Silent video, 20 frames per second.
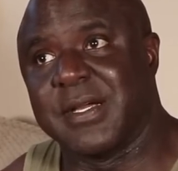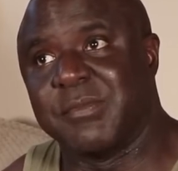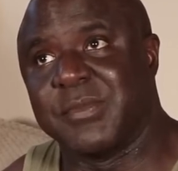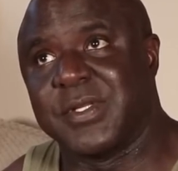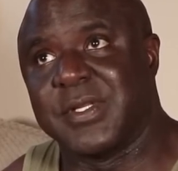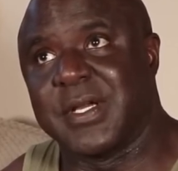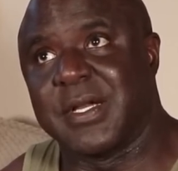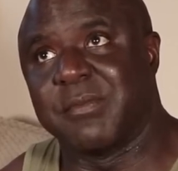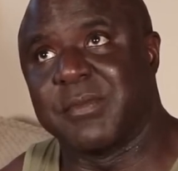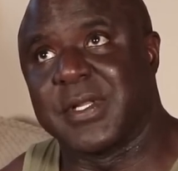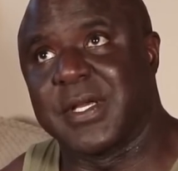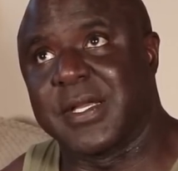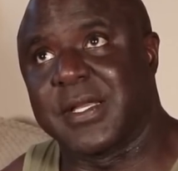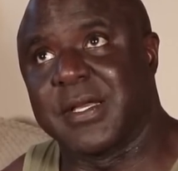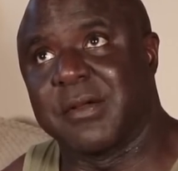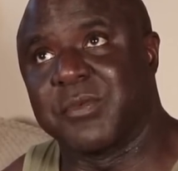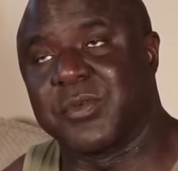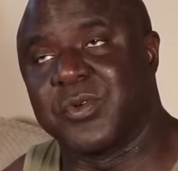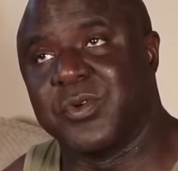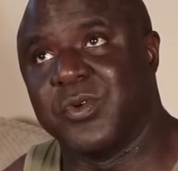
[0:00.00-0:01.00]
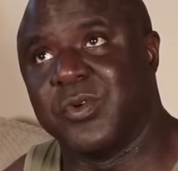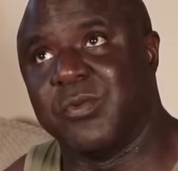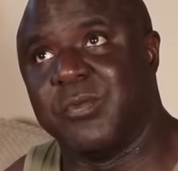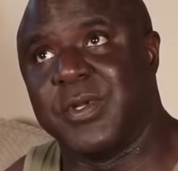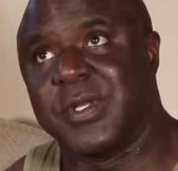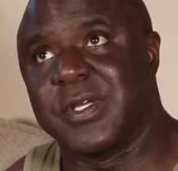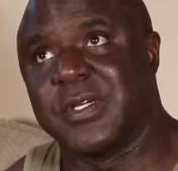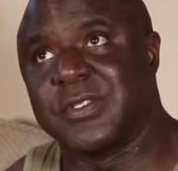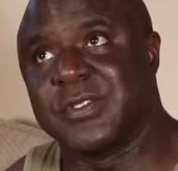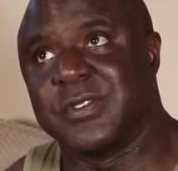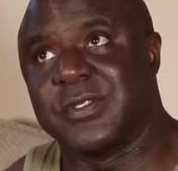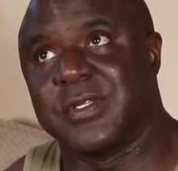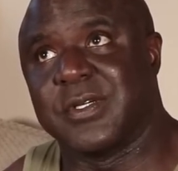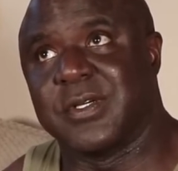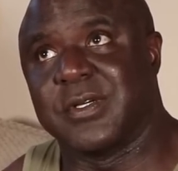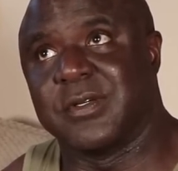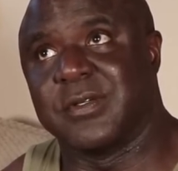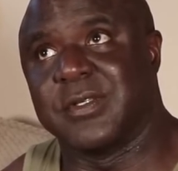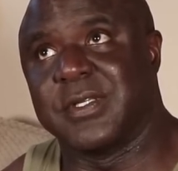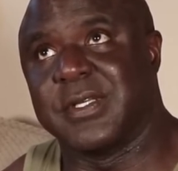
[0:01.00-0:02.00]
I'm, I'm like, I'm cool because you
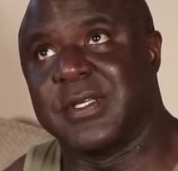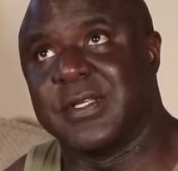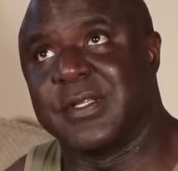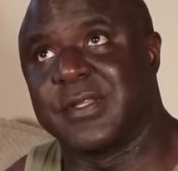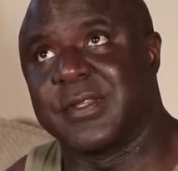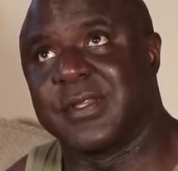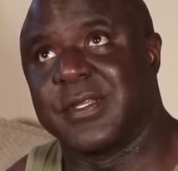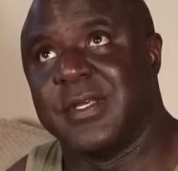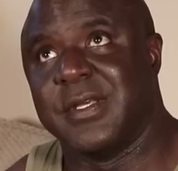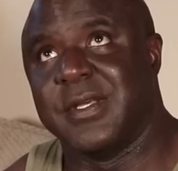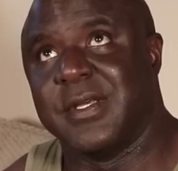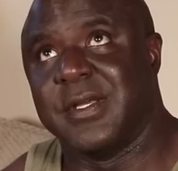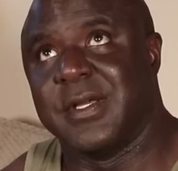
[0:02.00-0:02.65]
know, if